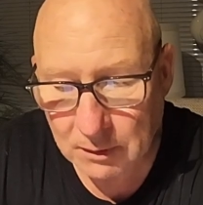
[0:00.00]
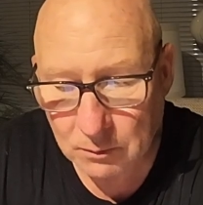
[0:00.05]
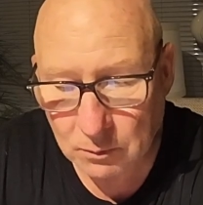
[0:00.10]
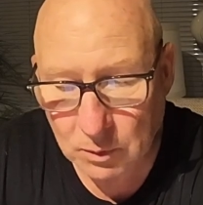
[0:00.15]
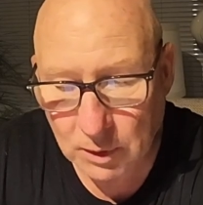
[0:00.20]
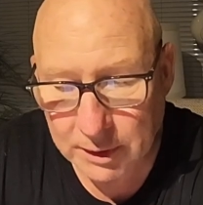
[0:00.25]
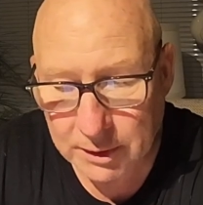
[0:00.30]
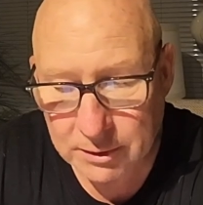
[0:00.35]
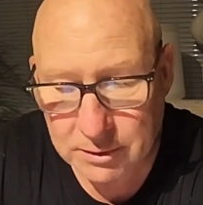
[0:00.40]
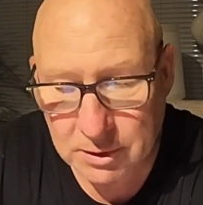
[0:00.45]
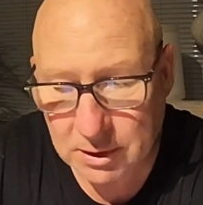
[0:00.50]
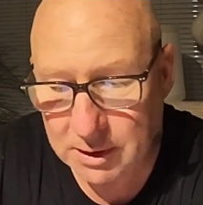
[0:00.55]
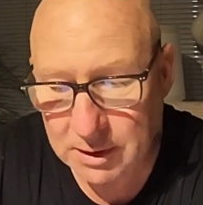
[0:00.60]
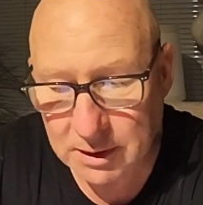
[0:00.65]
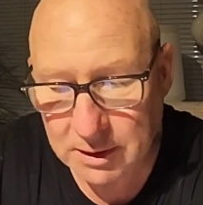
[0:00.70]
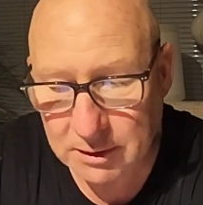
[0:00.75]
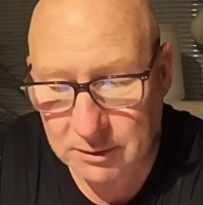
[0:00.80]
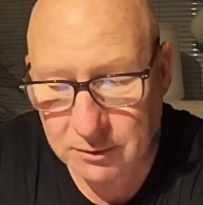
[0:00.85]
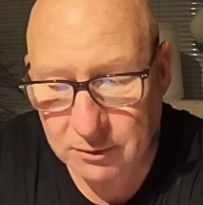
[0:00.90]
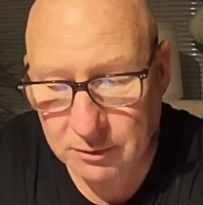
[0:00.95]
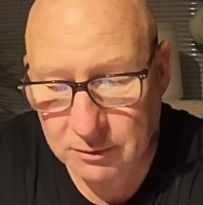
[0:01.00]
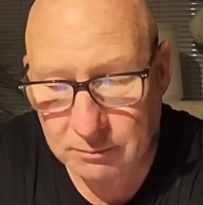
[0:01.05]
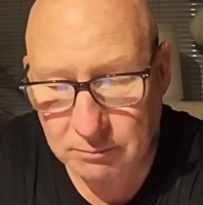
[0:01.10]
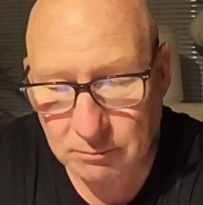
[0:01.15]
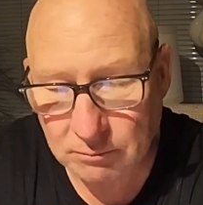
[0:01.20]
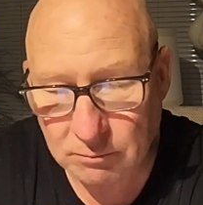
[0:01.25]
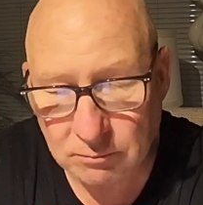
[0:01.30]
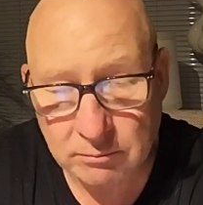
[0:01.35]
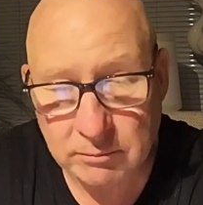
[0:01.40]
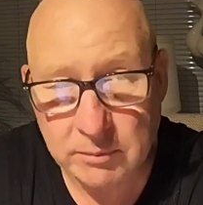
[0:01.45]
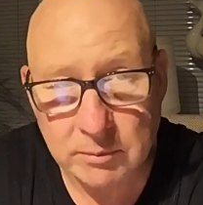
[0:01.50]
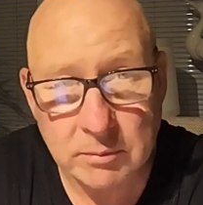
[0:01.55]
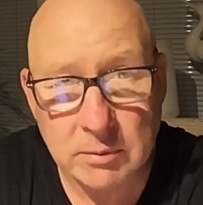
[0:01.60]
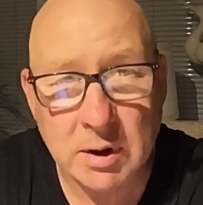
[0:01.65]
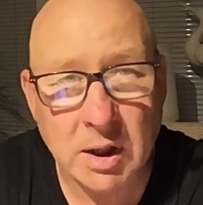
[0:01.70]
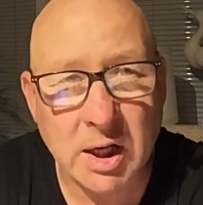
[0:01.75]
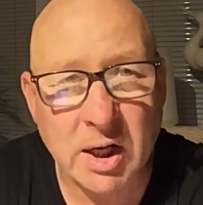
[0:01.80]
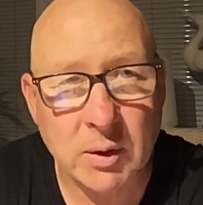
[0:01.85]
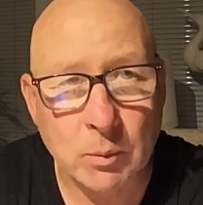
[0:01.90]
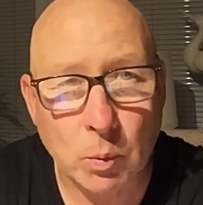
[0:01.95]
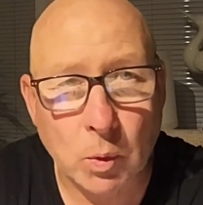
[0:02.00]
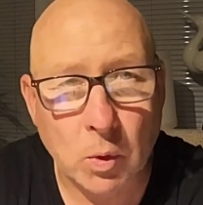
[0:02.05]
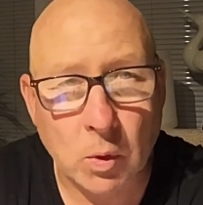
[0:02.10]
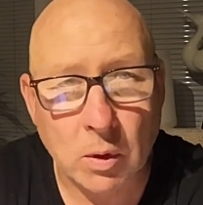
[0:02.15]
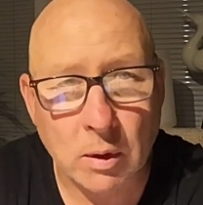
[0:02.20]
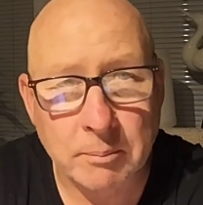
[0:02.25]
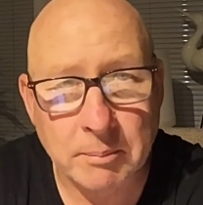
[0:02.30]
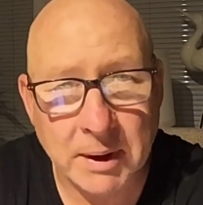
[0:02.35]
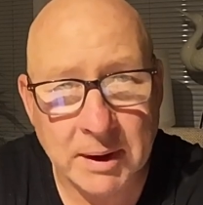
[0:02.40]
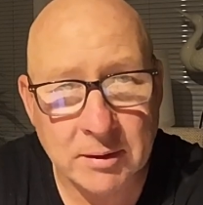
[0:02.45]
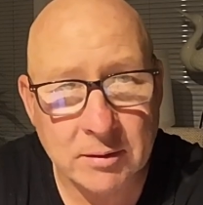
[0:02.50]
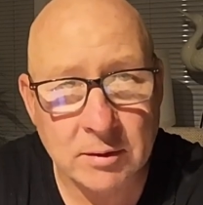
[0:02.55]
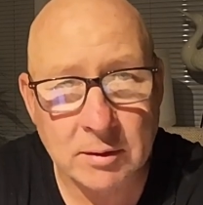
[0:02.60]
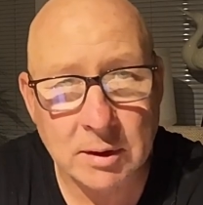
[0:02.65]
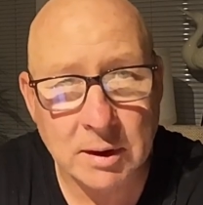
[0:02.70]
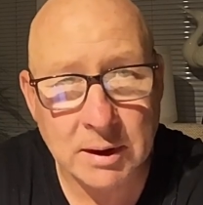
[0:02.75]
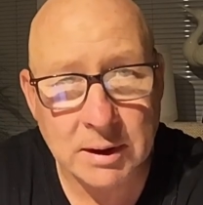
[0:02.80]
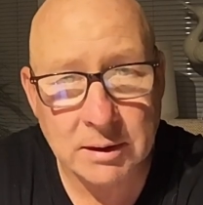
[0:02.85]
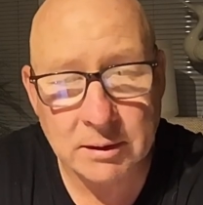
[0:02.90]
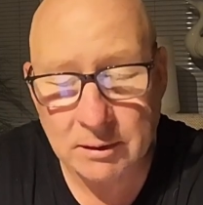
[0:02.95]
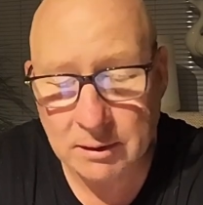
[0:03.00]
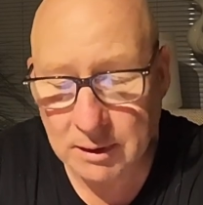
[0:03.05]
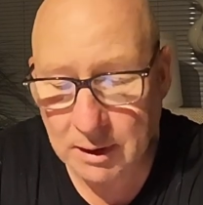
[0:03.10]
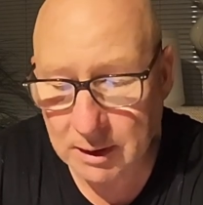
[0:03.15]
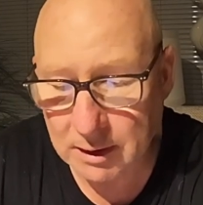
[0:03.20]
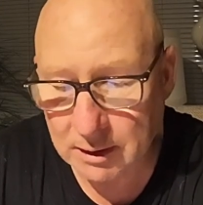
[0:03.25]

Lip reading: which is clean water basically.